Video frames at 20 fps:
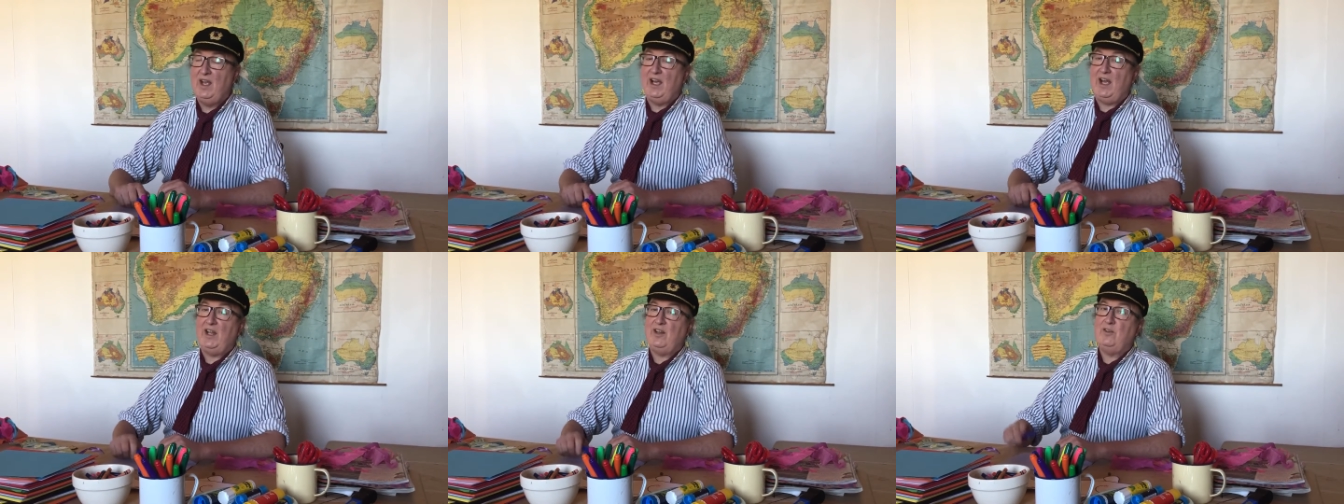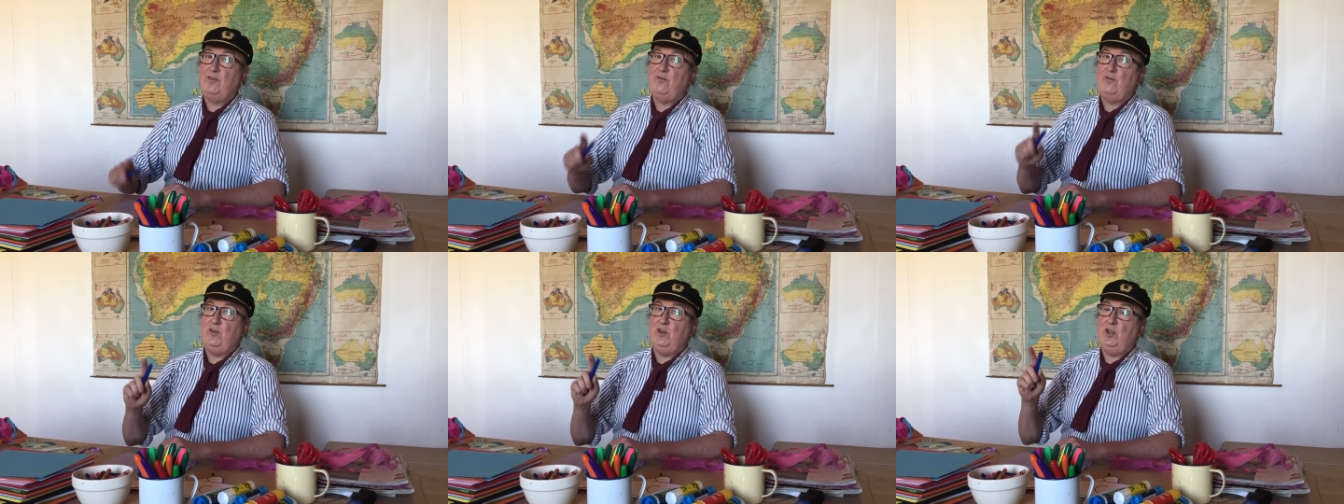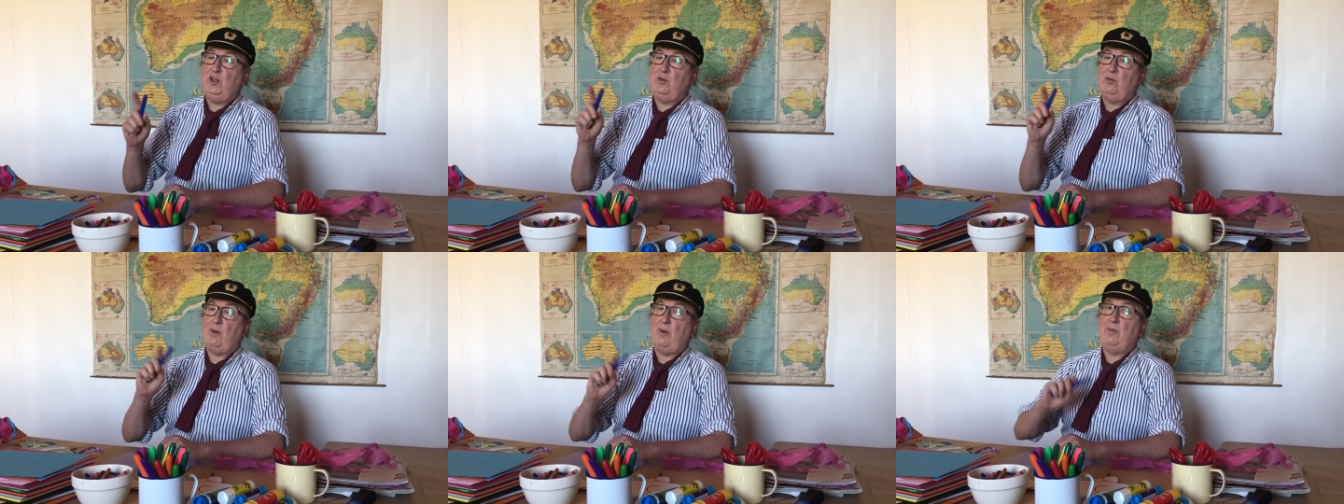and the
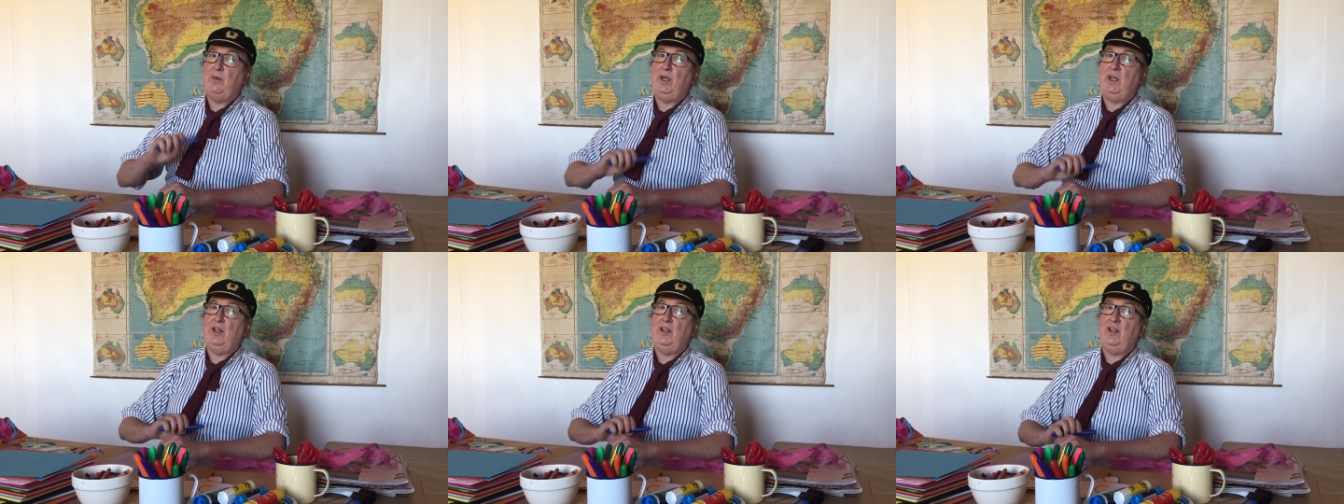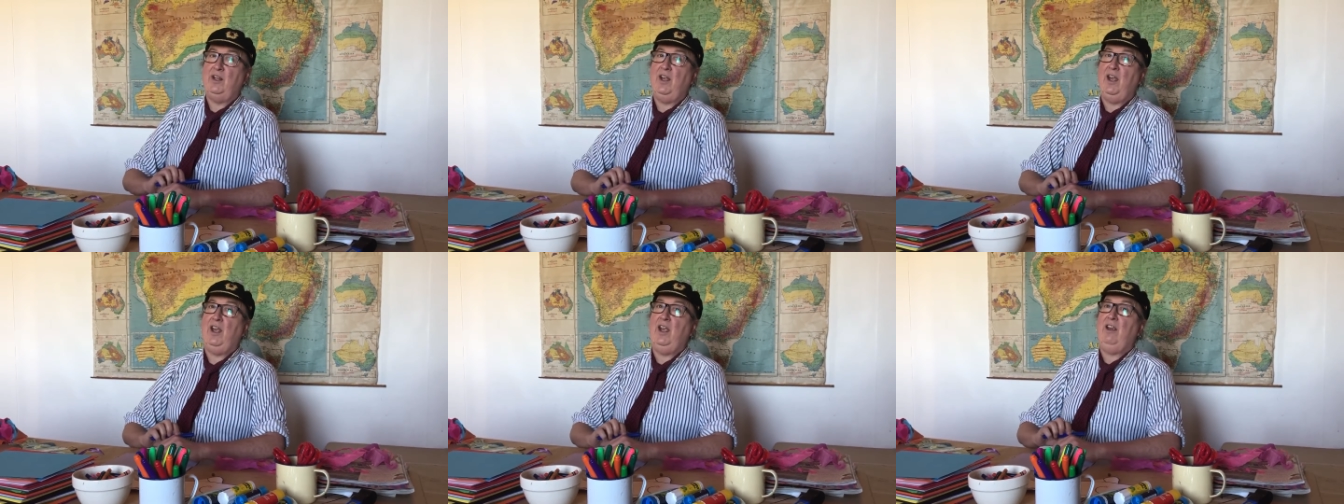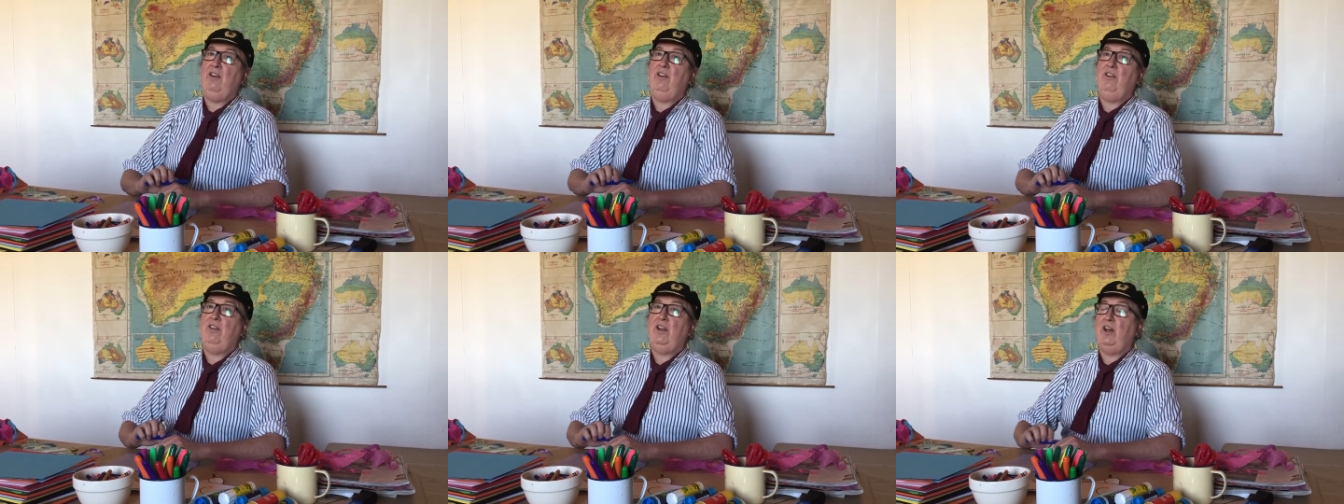first one we're going to
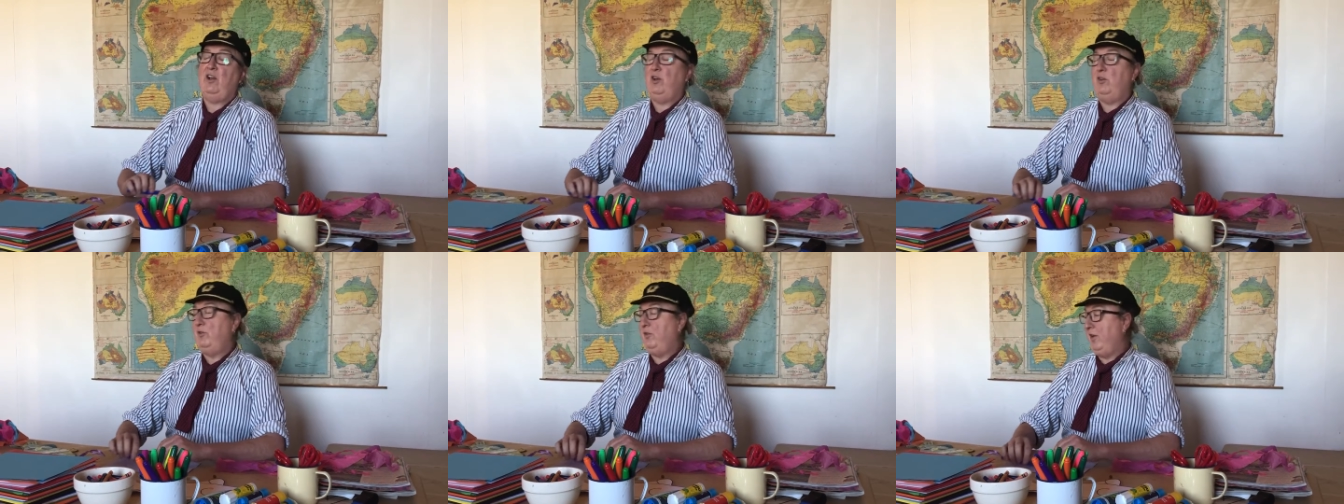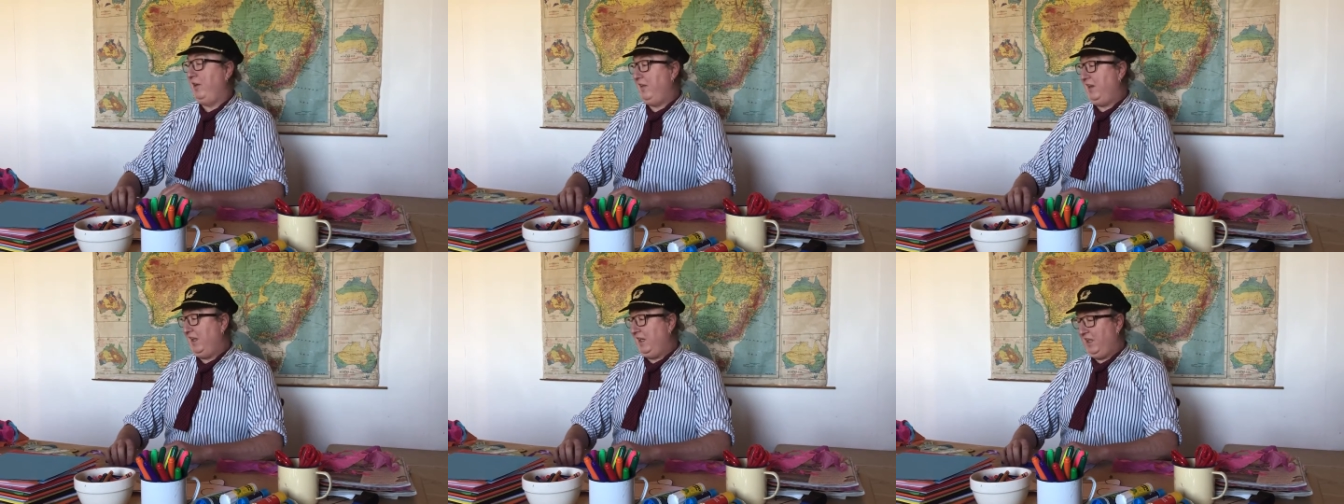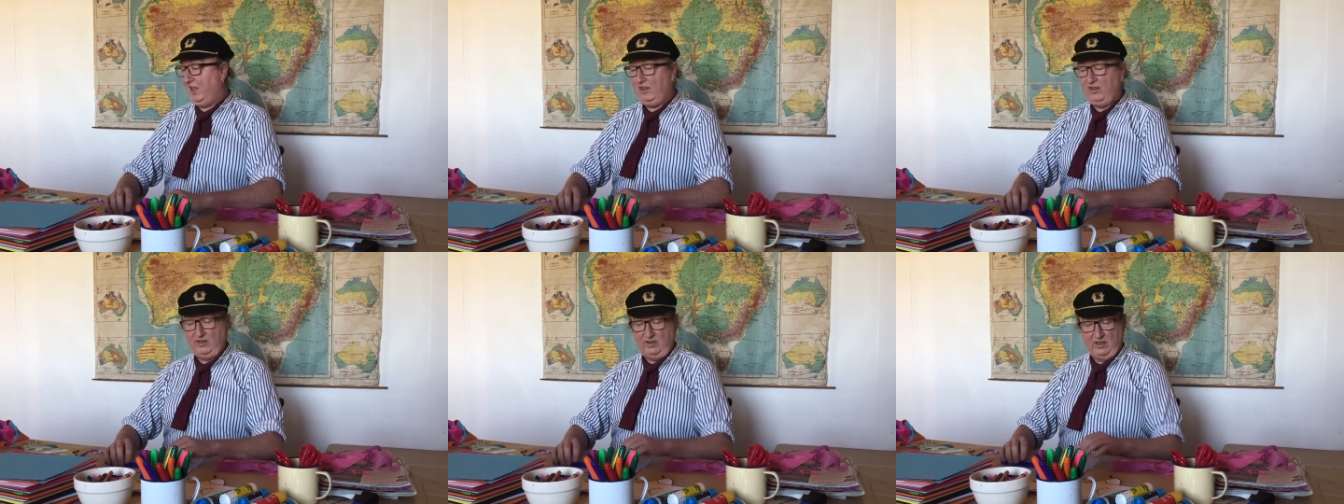start off with
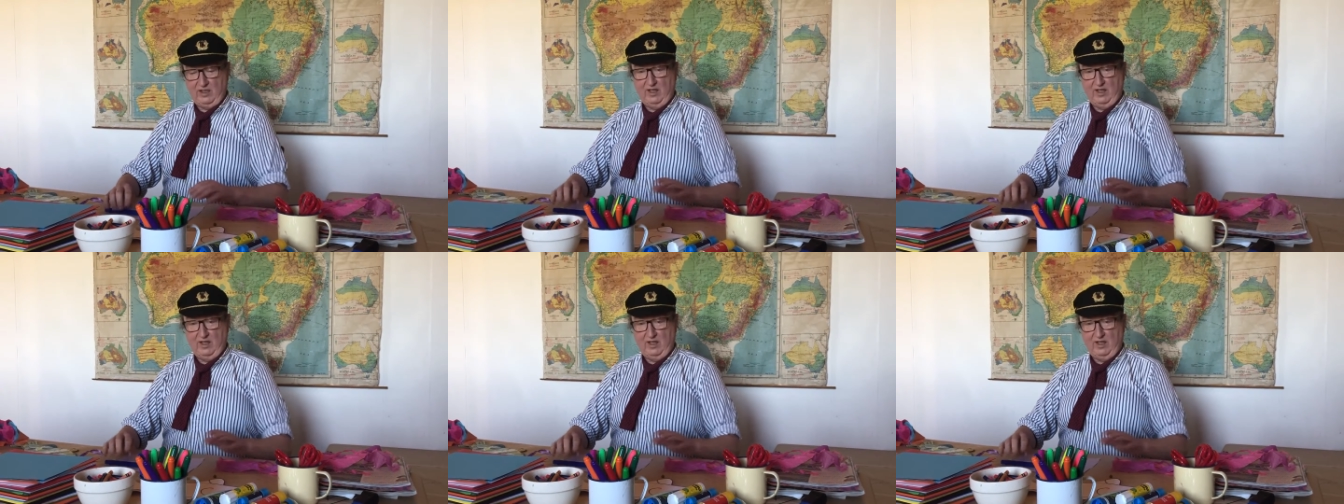is